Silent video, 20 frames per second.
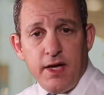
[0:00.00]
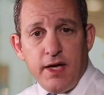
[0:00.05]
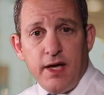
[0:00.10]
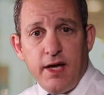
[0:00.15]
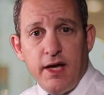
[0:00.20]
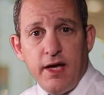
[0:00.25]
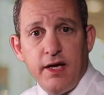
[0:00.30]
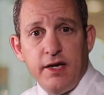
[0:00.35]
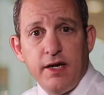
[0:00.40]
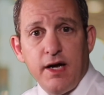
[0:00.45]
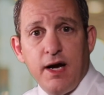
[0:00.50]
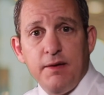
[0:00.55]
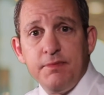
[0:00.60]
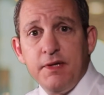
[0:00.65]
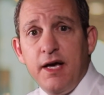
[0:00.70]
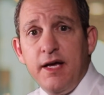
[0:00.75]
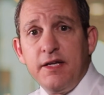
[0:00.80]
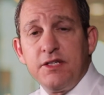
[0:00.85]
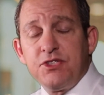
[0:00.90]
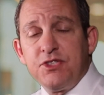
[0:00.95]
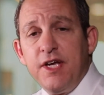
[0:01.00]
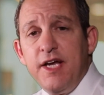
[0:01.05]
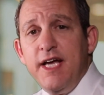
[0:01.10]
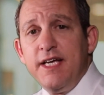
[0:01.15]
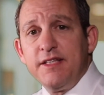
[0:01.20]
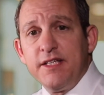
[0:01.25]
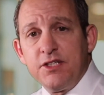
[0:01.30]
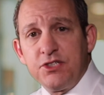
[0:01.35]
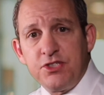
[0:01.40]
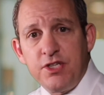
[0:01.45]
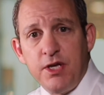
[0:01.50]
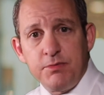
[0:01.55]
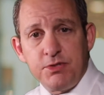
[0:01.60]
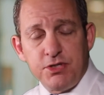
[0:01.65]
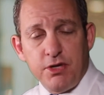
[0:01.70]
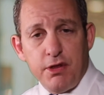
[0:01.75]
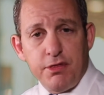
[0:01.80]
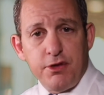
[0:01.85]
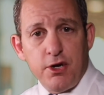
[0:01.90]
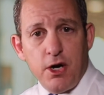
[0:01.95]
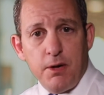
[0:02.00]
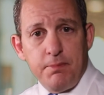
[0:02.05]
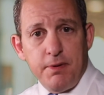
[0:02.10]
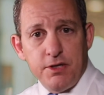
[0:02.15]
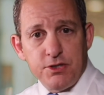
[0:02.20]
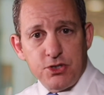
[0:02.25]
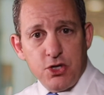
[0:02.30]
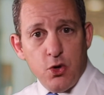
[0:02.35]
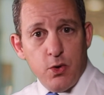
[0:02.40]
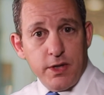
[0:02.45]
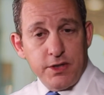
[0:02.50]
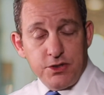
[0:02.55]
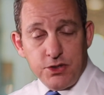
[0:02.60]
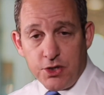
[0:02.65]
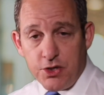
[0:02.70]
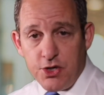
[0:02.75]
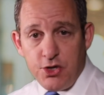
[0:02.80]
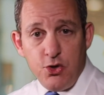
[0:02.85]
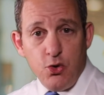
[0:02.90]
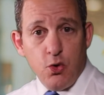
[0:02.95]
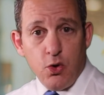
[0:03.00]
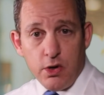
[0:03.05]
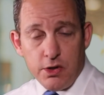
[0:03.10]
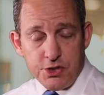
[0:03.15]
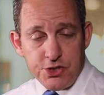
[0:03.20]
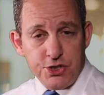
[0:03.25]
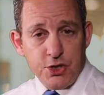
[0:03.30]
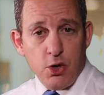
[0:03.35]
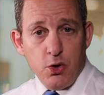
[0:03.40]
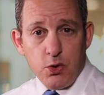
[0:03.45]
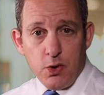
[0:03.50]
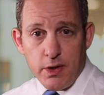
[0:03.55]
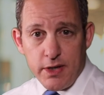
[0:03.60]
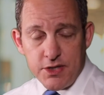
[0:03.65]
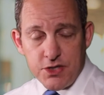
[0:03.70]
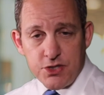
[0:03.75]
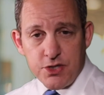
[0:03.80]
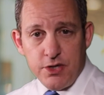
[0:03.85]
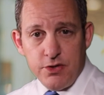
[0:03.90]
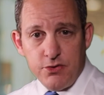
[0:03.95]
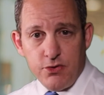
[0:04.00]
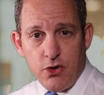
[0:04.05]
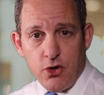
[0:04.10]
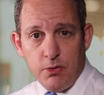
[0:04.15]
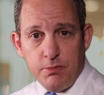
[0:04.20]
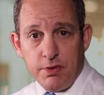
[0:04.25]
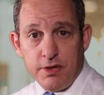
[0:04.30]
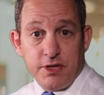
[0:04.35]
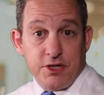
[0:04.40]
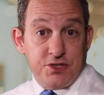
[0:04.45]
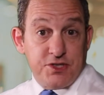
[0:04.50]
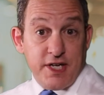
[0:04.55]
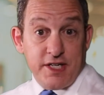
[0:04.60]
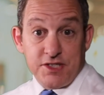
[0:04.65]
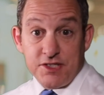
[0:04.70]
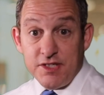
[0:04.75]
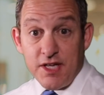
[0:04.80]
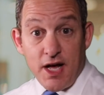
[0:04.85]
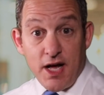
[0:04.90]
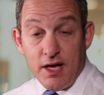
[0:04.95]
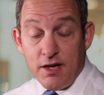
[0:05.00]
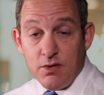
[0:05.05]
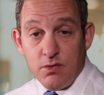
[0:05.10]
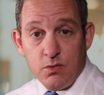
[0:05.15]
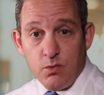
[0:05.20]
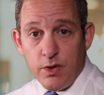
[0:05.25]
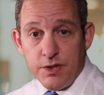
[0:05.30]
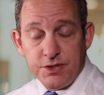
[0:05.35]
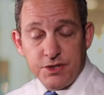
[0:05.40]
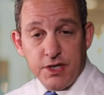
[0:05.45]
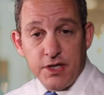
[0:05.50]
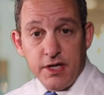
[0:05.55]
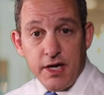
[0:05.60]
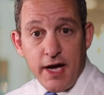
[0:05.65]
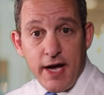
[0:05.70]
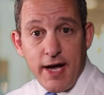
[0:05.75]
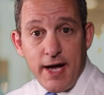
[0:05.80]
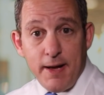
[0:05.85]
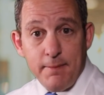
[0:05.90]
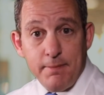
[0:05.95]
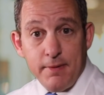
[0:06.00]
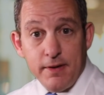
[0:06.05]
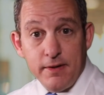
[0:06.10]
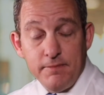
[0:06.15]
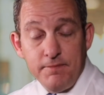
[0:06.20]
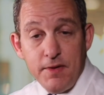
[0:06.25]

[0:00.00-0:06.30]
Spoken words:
And I'm not saying that stem cell therapy is going to cure Sjogrens syndrome, because that's not what's going to happen.